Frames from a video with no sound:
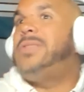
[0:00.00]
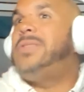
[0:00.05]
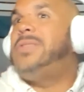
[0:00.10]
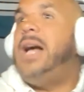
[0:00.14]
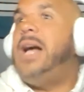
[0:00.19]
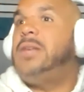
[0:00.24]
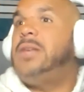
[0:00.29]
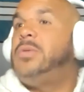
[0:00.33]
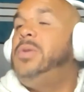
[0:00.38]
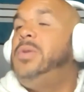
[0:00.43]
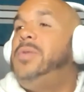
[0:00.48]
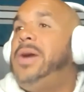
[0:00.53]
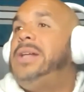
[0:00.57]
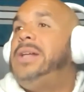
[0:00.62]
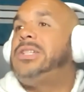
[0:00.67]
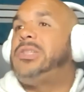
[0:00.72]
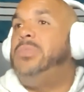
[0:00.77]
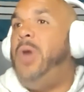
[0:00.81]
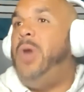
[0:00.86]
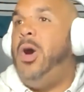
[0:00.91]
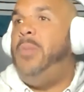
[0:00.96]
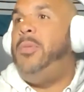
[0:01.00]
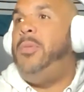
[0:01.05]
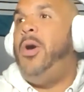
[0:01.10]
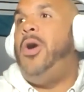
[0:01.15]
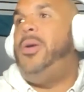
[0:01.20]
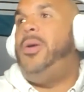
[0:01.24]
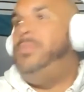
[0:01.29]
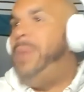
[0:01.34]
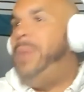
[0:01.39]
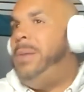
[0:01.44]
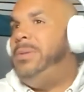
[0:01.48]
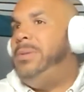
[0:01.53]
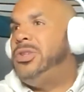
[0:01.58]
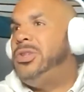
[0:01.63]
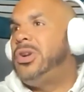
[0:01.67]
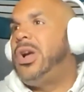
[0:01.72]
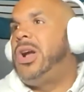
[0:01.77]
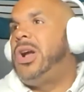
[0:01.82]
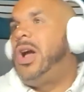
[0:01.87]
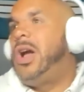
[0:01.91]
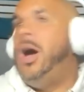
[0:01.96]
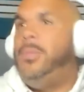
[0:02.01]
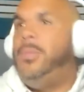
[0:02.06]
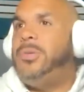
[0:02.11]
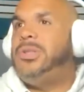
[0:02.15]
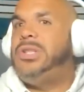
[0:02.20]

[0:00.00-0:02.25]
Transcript: times we ran small ball and maybe took a couple